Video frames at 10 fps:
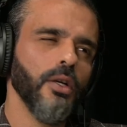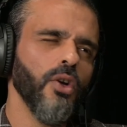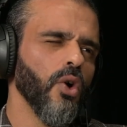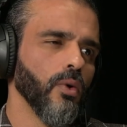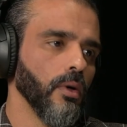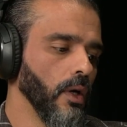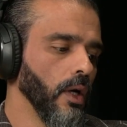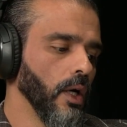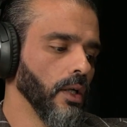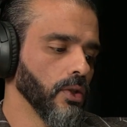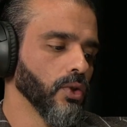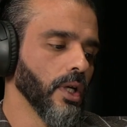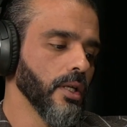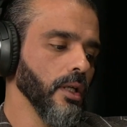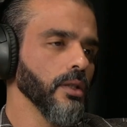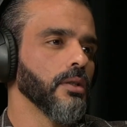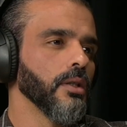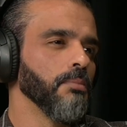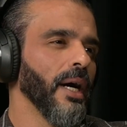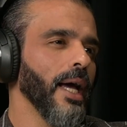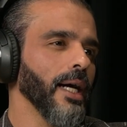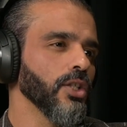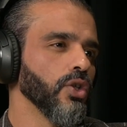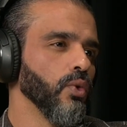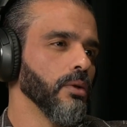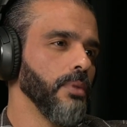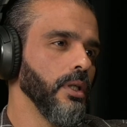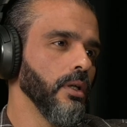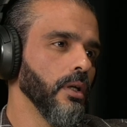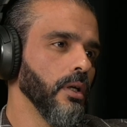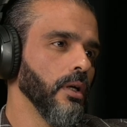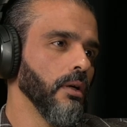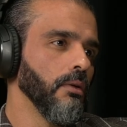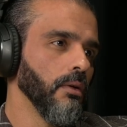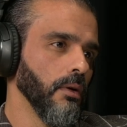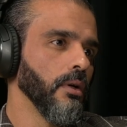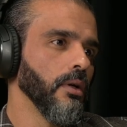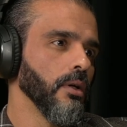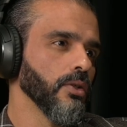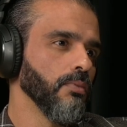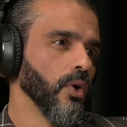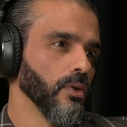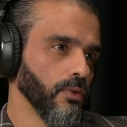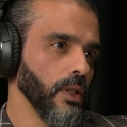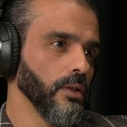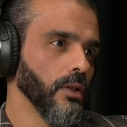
No. So the result, my action will be small, right?